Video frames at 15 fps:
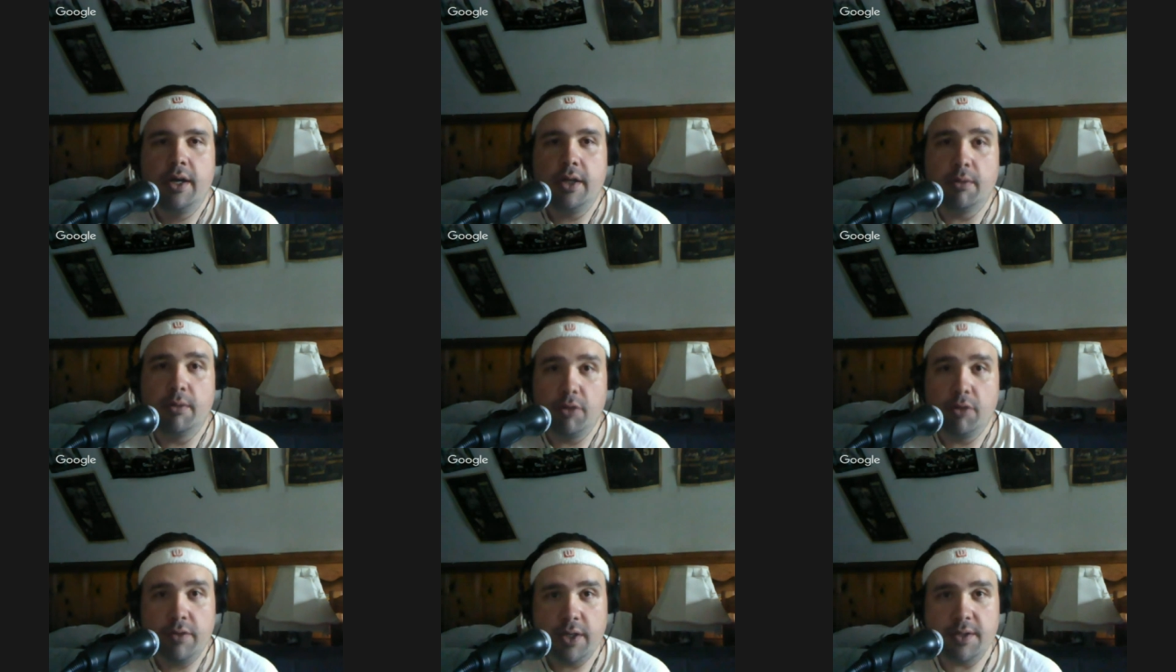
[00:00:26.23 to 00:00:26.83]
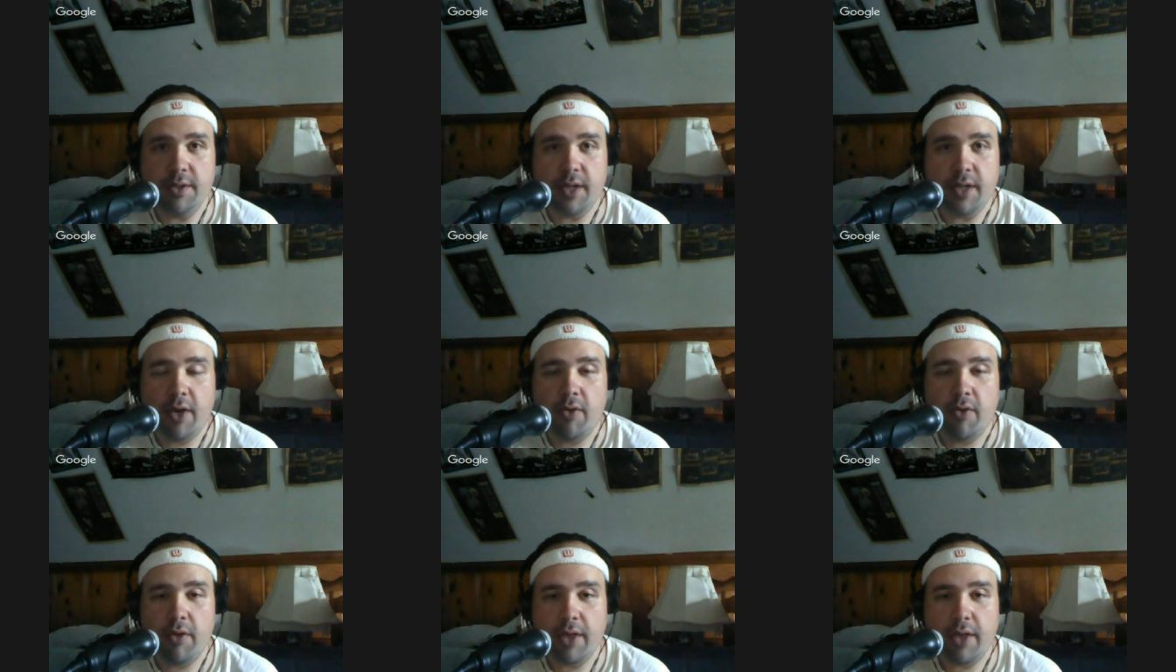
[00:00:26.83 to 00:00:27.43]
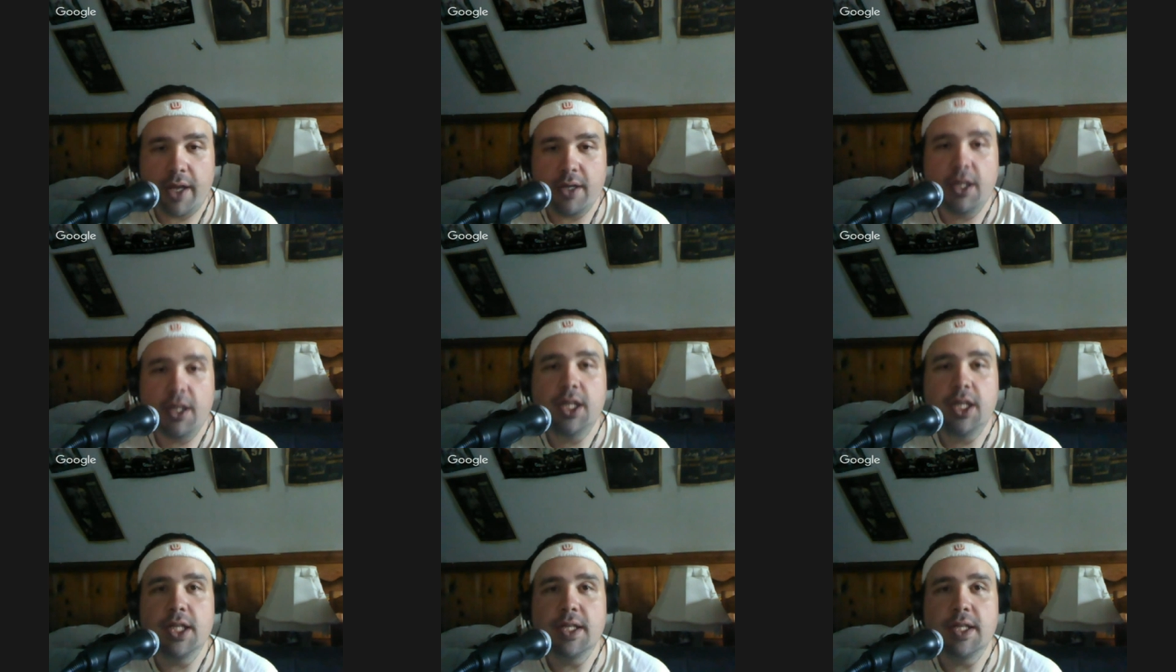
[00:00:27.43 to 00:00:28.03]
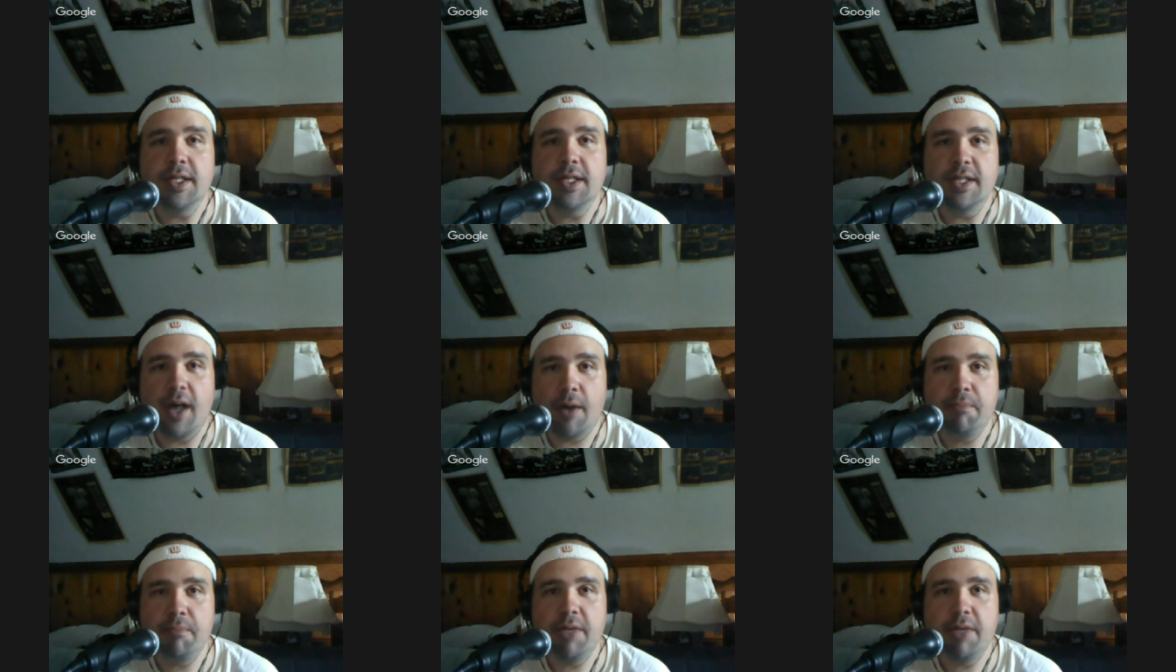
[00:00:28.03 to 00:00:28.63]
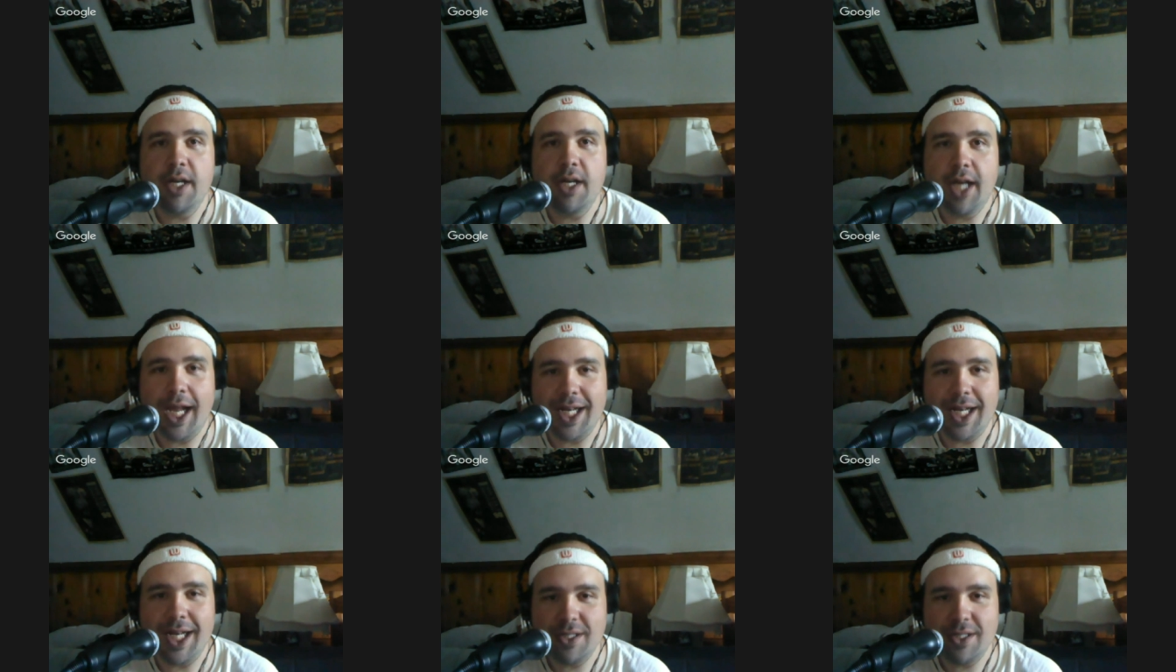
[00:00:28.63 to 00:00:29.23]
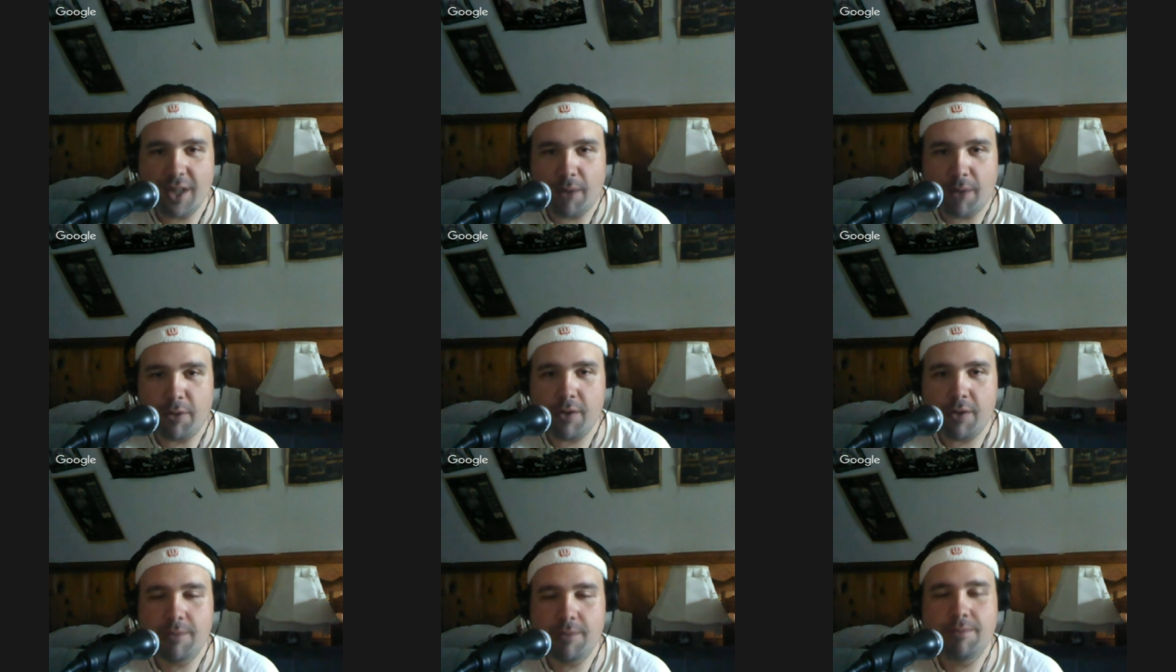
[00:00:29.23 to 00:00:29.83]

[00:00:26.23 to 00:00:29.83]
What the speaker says: The movie is none other than Dumb and Dumber.